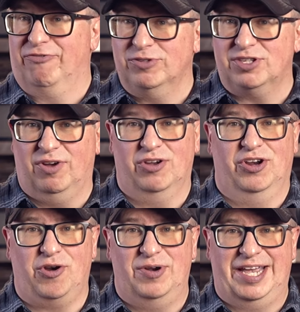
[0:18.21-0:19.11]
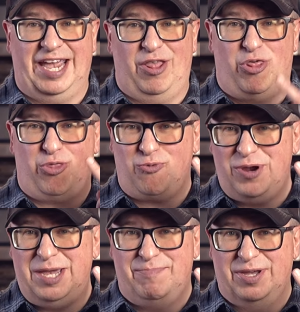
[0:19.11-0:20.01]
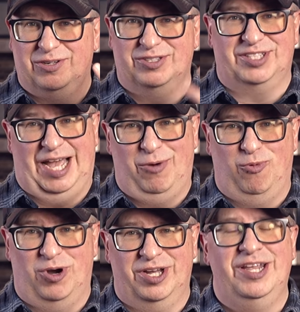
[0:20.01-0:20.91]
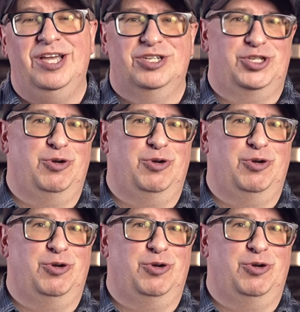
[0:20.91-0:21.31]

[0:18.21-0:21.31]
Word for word: First of all, you're going to get three builds, not one,